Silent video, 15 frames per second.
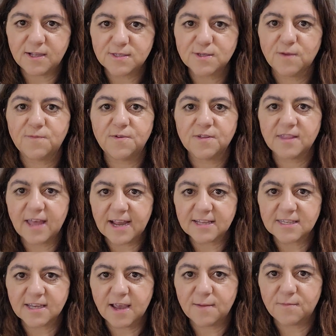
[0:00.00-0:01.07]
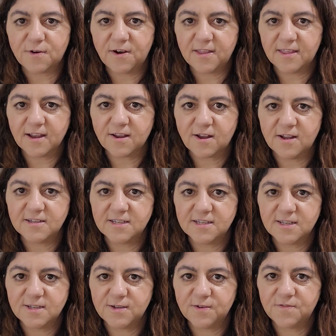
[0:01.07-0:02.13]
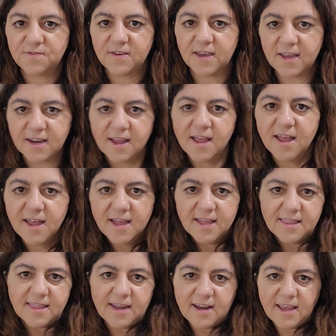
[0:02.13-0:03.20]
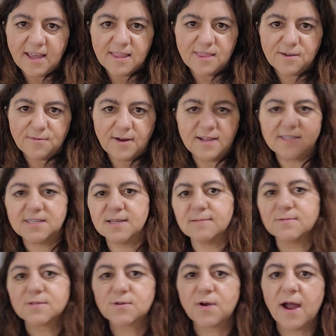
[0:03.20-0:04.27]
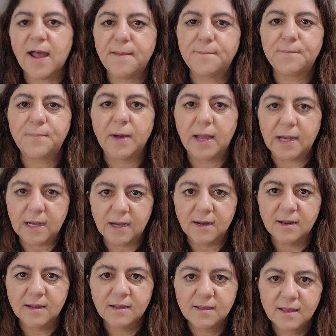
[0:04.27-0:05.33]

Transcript: So if you'd like to get more of that content in your feed, then hit the red subscribe button.